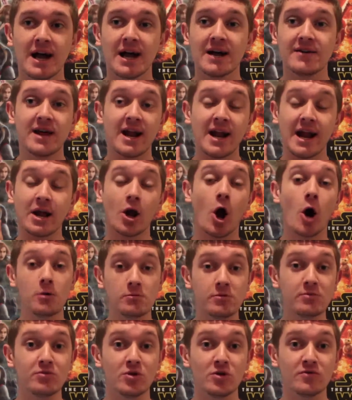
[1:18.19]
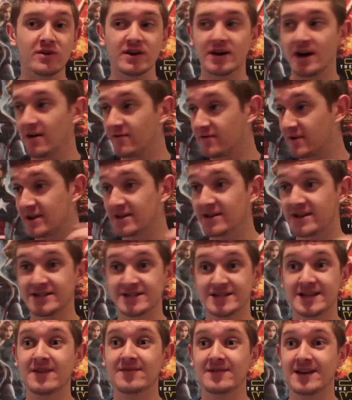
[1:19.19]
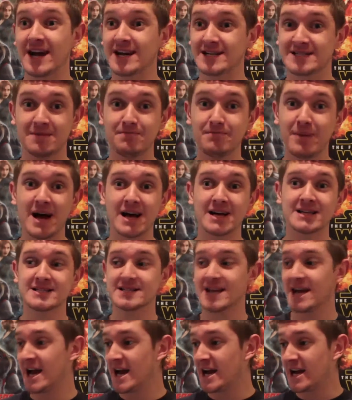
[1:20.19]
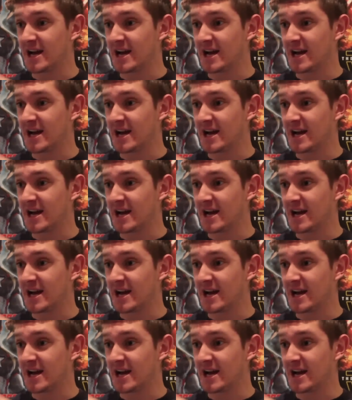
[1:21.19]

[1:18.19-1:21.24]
in any comic book movie, I think this definitely has the best